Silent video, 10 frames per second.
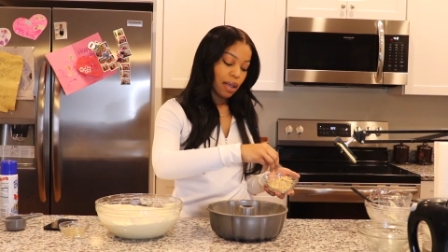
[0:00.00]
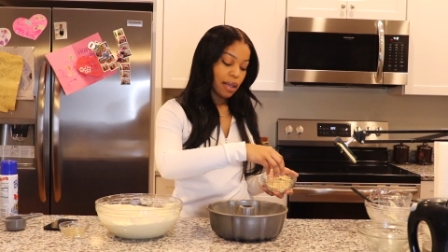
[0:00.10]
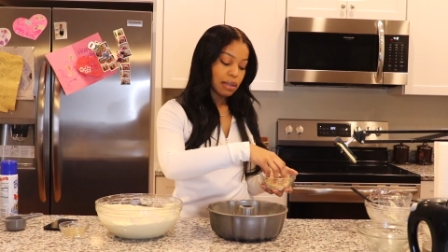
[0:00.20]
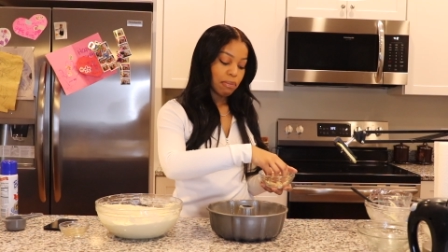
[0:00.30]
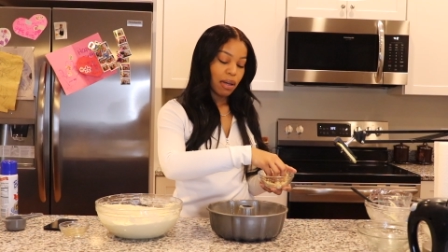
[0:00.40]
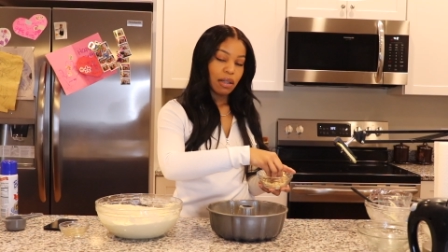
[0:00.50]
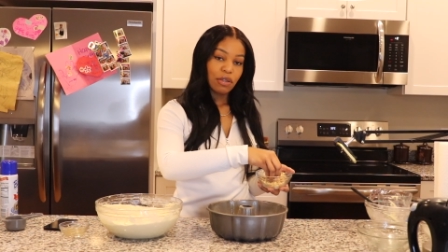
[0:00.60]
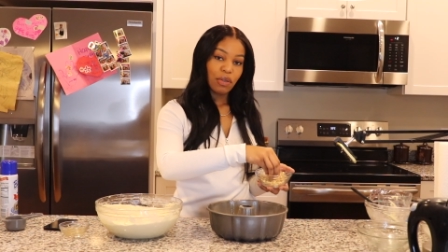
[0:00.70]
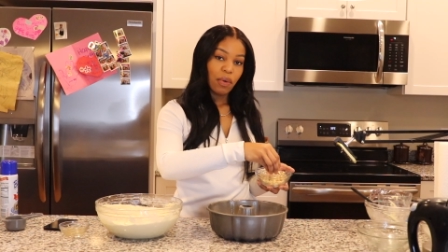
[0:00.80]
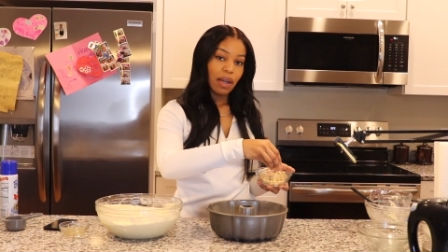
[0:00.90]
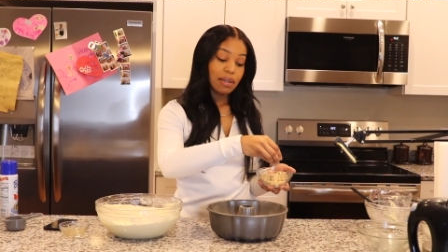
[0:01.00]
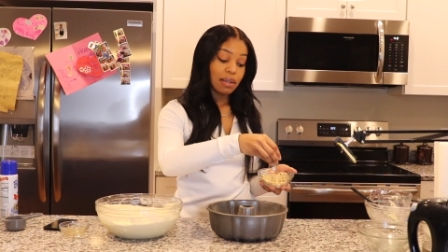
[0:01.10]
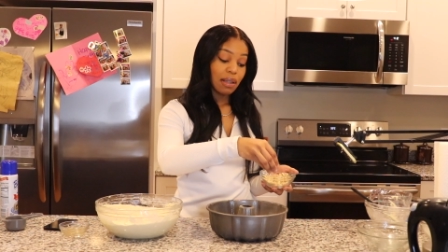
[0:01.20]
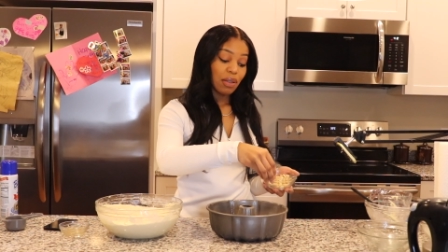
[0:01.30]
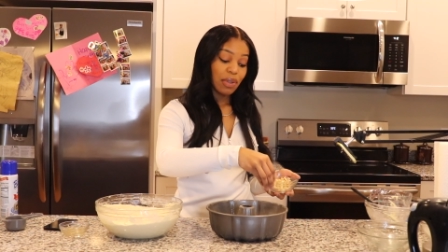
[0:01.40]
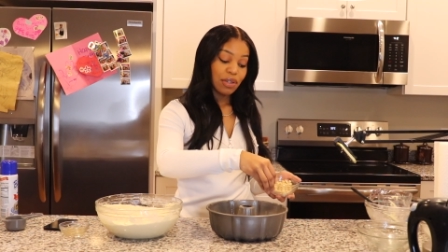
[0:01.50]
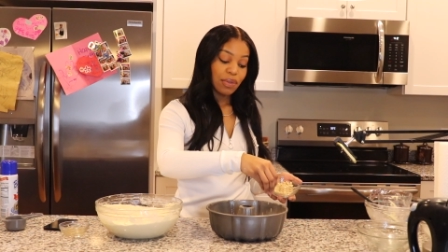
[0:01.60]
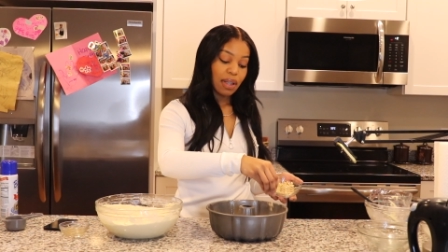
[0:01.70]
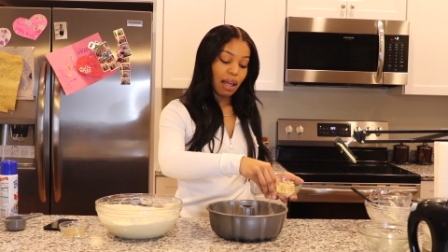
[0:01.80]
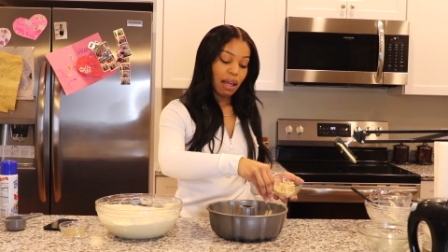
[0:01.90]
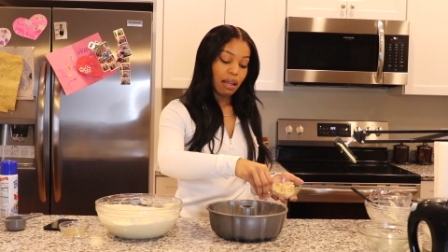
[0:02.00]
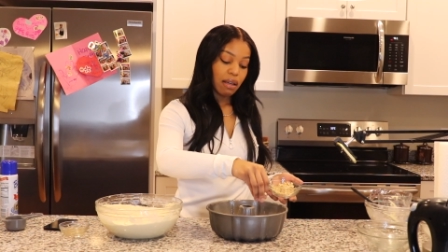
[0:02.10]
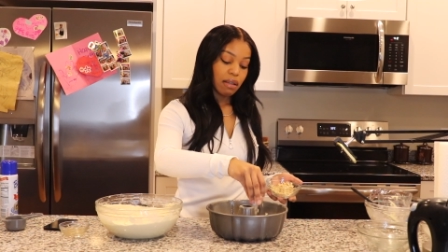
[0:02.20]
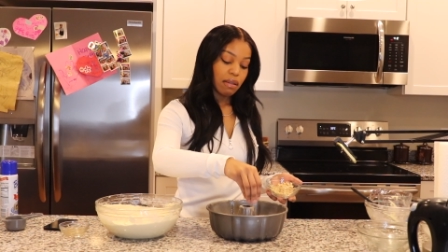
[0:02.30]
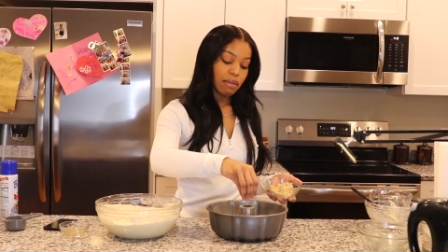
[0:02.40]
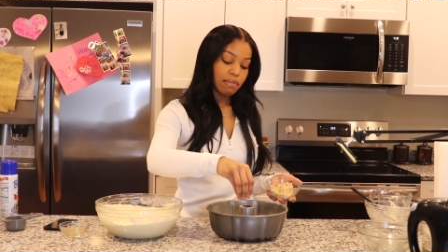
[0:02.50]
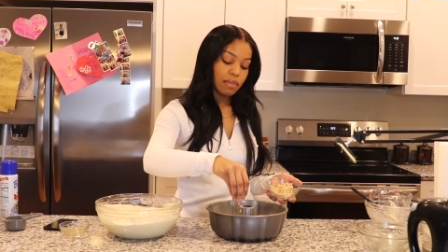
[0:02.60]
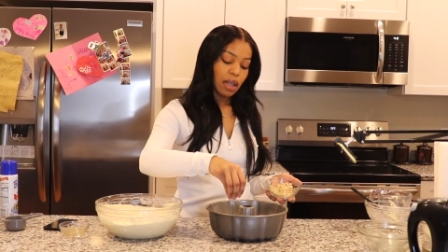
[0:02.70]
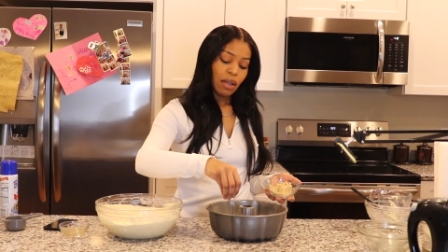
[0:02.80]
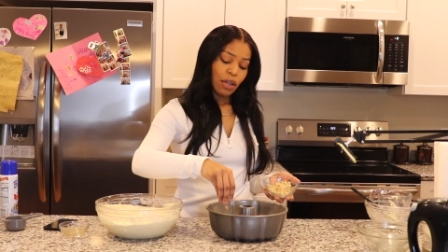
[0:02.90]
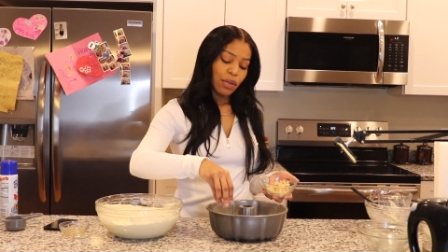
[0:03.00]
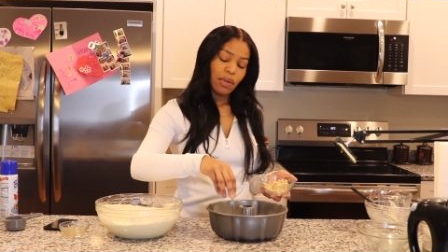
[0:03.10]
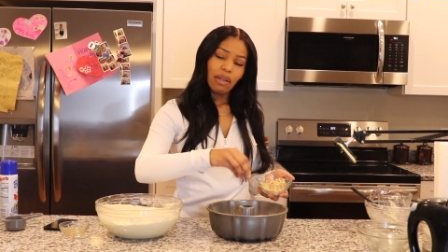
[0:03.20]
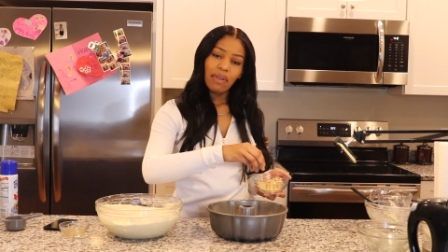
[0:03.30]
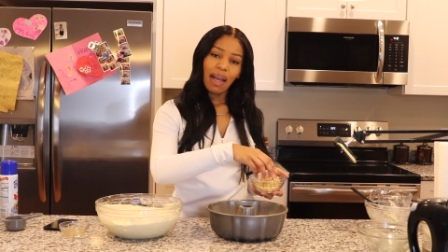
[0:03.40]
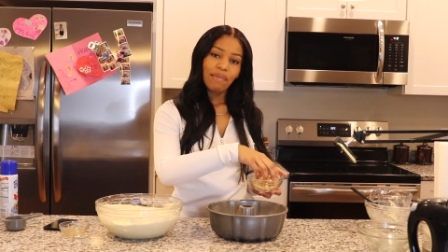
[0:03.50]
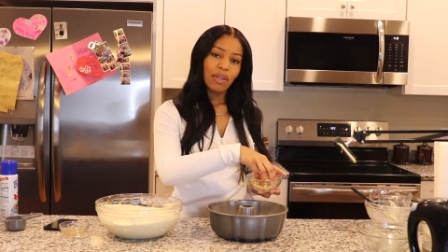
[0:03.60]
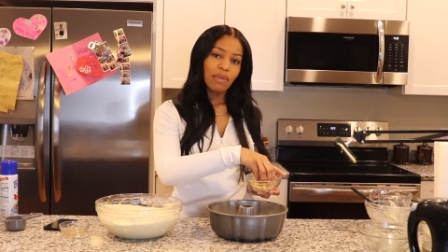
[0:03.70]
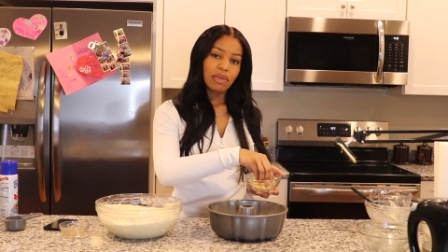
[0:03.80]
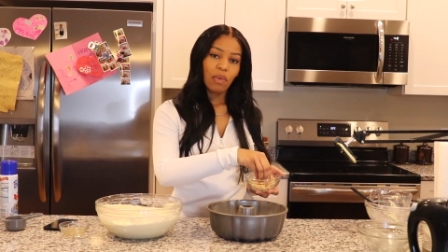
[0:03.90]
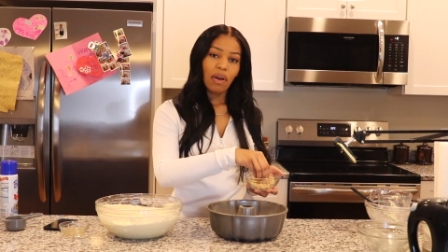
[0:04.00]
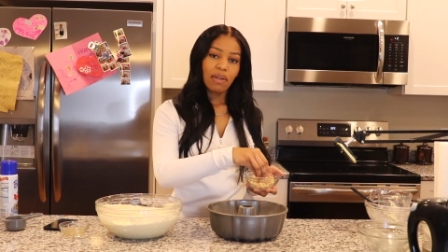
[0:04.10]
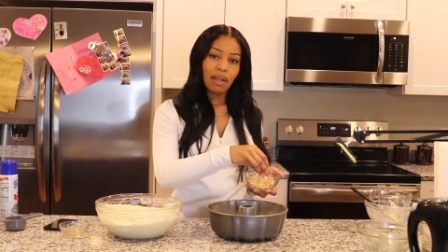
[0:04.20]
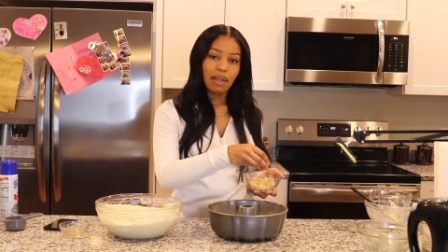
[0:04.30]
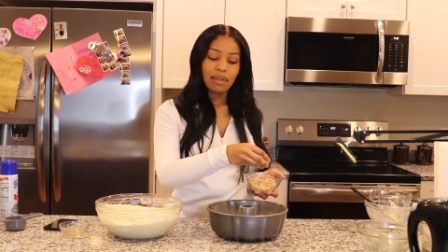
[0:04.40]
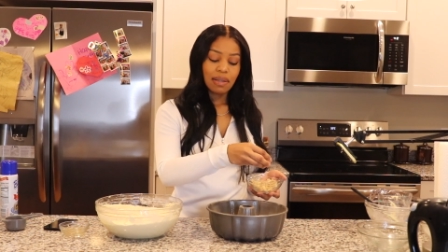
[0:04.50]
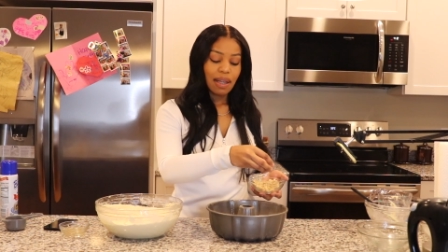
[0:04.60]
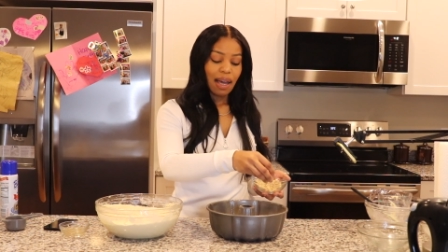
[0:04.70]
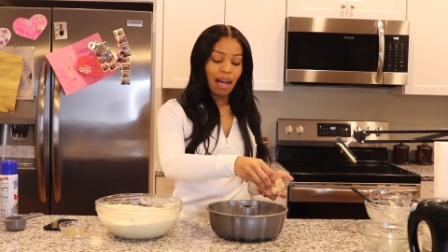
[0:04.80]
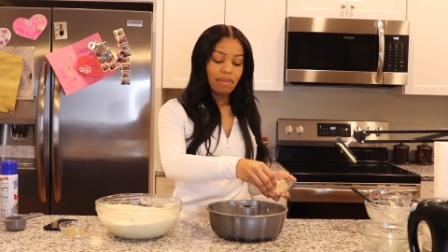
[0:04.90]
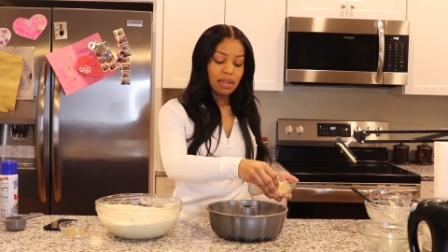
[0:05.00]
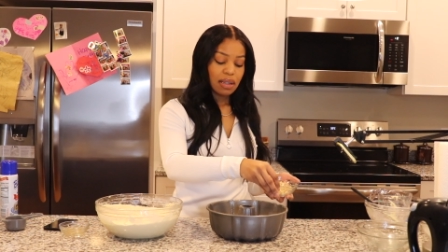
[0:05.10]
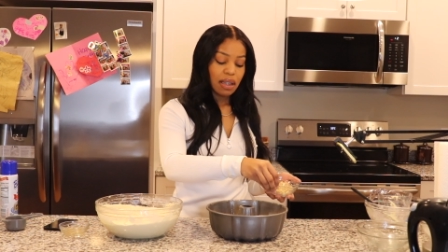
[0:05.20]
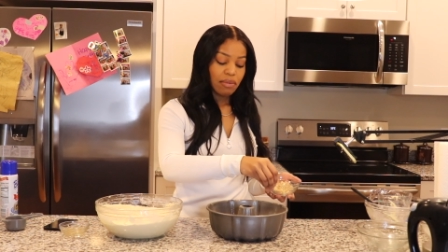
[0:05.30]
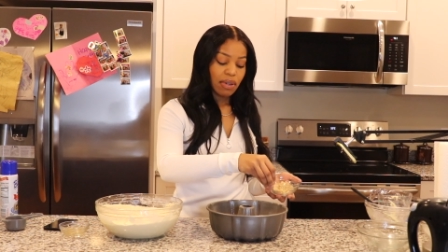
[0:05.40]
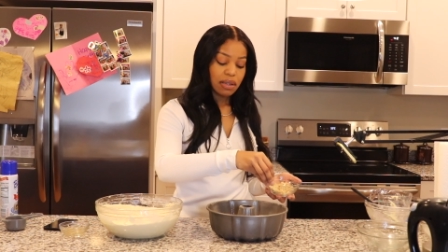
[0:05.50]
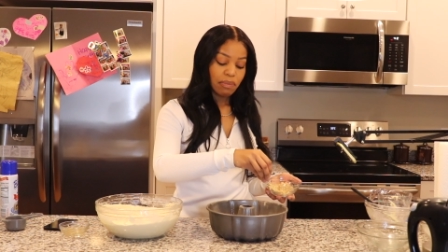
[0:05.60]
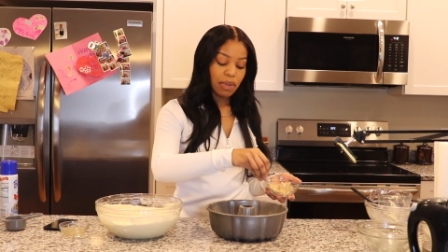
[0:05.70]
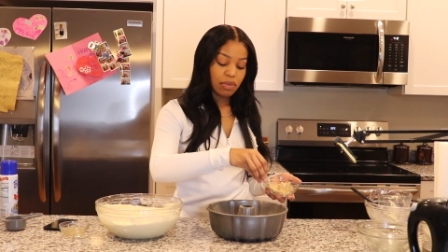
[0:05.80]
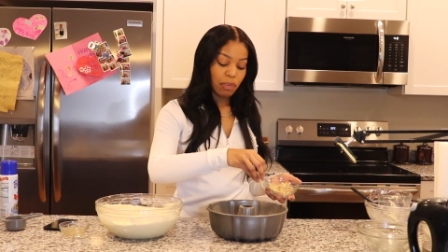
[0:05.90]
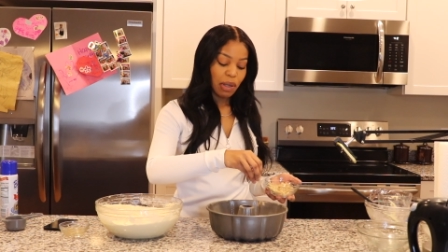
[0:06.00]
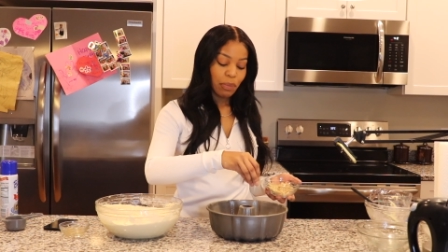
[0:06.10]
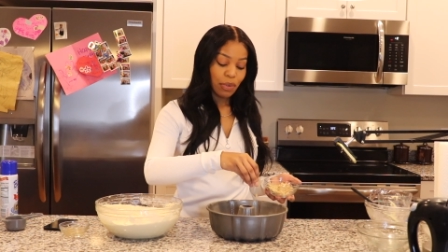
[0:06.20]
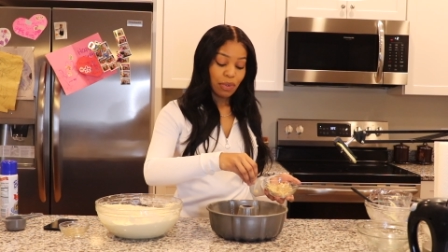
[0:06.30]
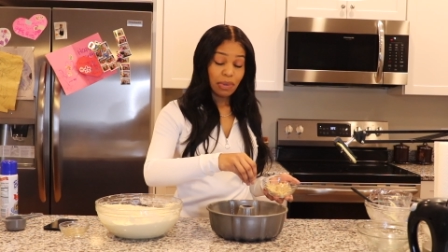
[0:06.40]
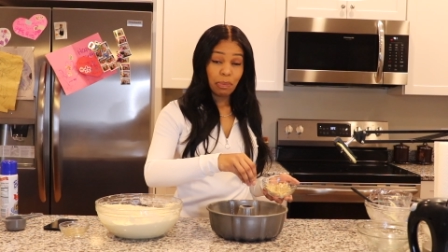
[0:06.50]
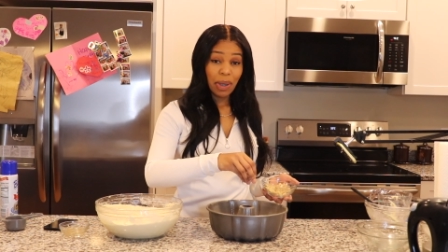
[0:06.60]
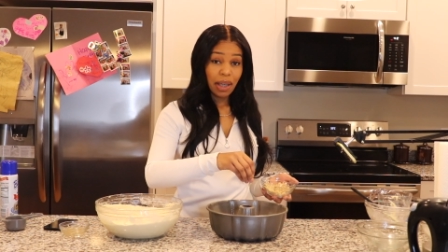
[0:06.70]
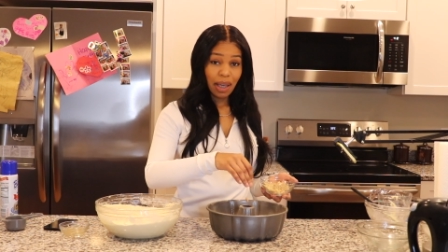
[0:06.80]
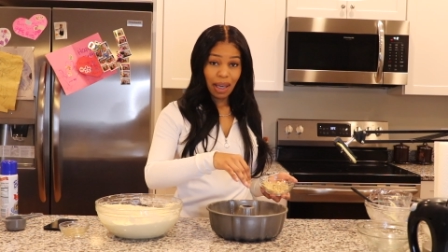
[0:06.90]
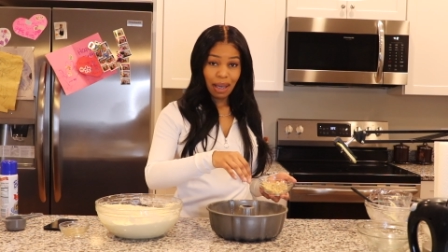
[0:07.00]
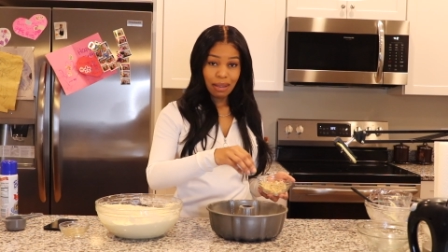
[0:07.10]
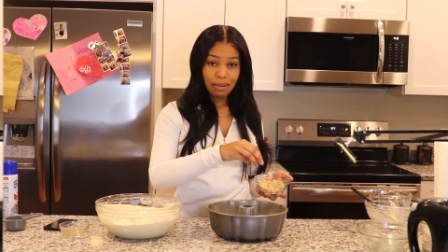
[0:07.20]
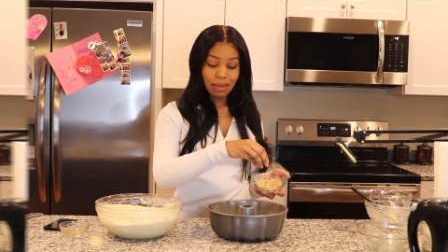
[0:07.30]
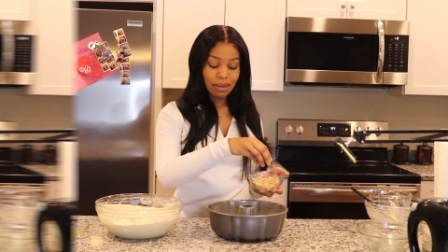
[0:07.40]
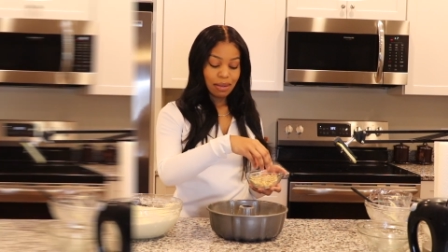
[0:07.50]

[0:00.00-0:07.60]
as much or as little as you like. You don't even have to use walnuts. Like, I've seen recipes where people use pecans